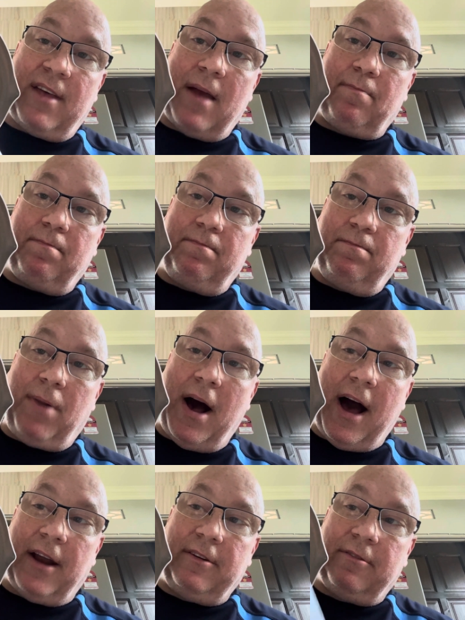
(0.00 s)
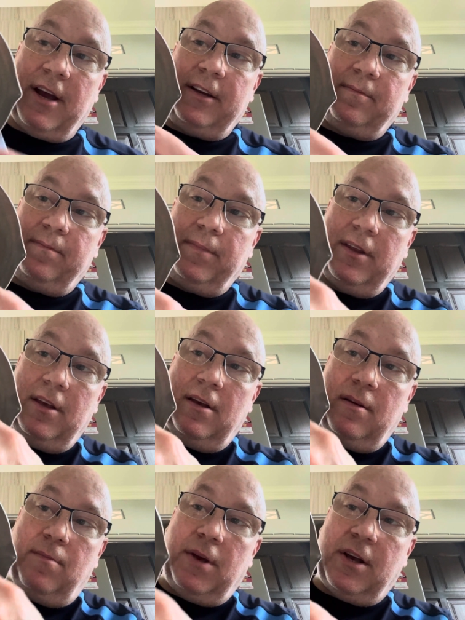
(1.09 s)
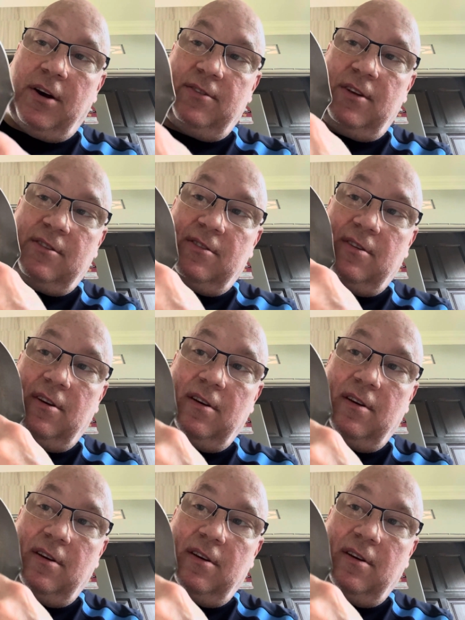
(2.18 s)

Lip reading: that pot, right? Because it's